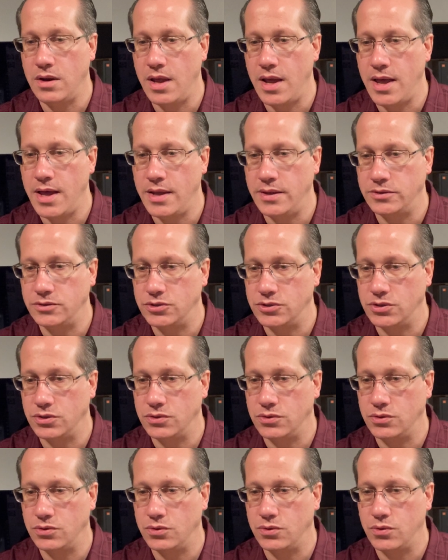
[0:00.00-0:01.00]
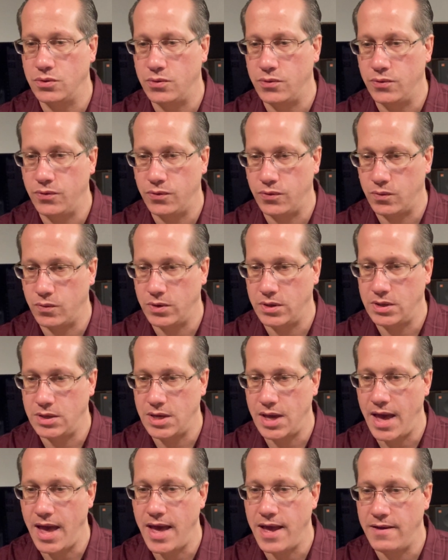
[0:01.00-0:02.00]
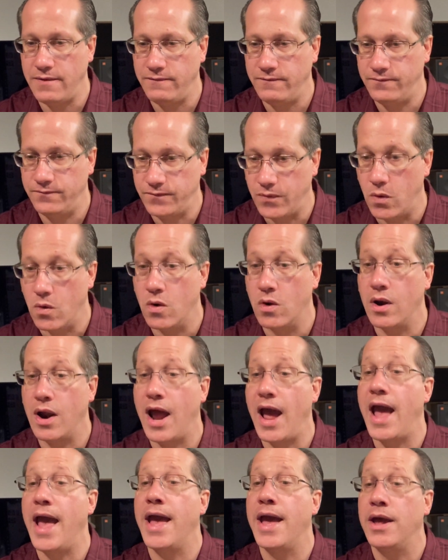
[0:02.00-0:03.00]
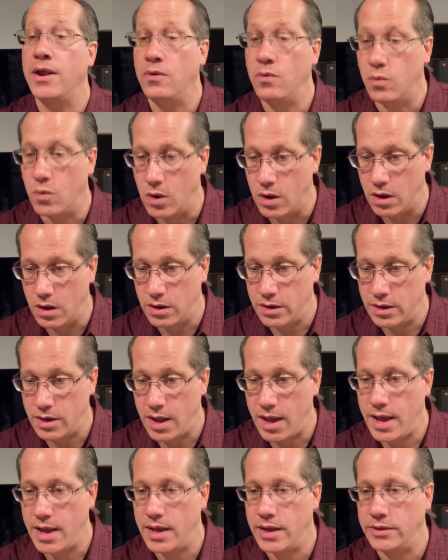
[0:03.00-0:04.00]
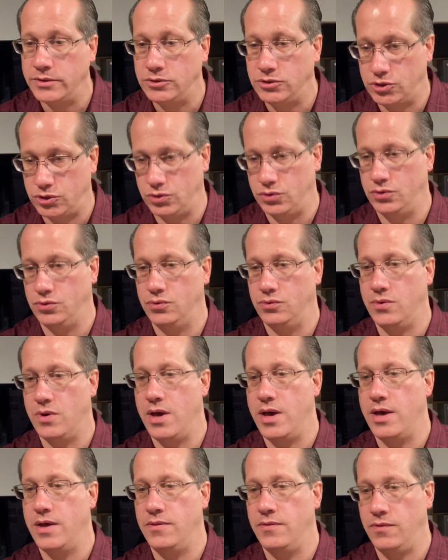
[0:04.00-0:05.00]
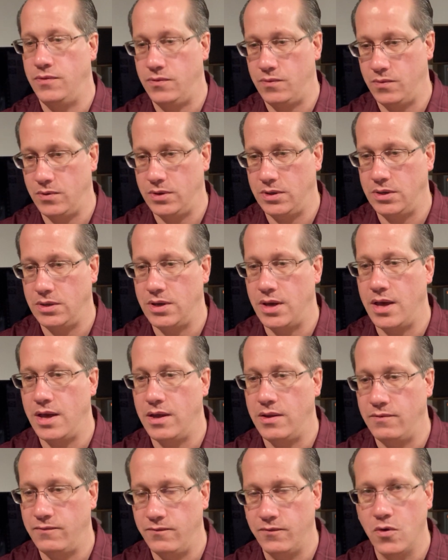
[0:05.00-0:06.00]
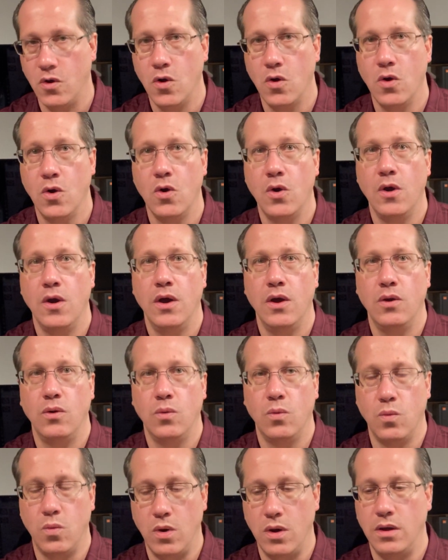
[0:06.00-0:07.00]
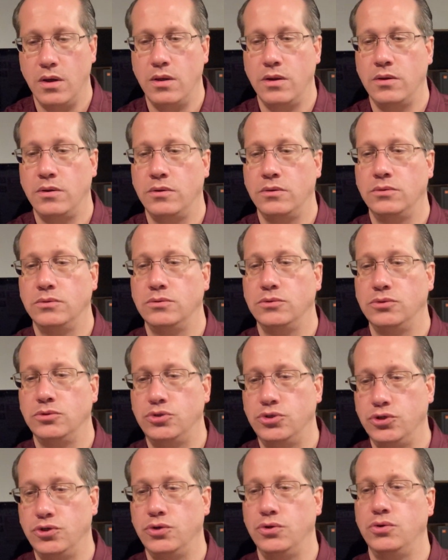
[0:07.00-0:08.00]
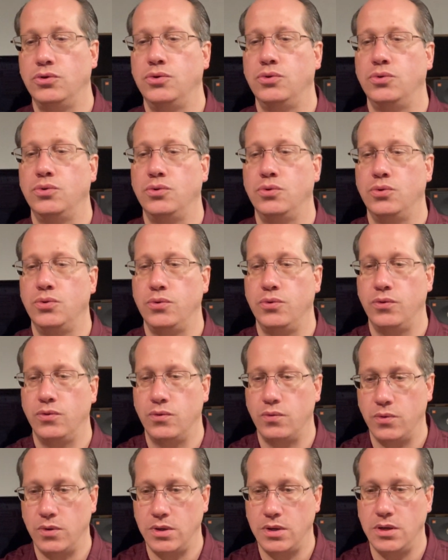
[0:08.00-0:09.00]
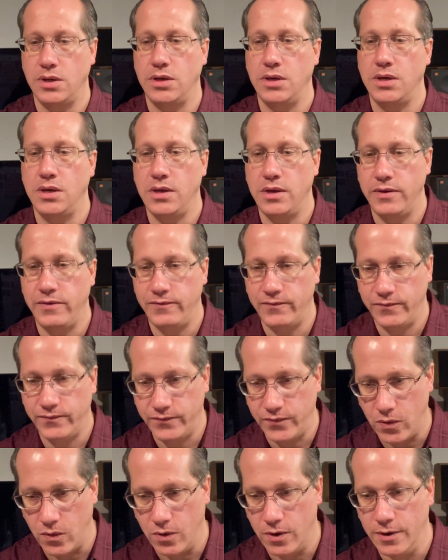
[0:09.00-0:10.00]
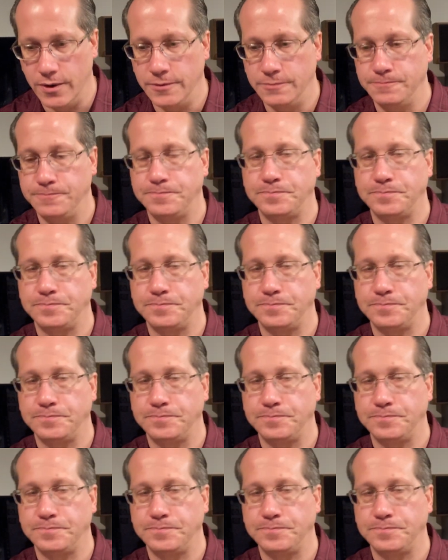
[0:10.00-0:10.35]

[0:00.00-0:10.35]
and 2, 3 and 4 and 1 and 2 and 3 and 1, 2, 3, 4.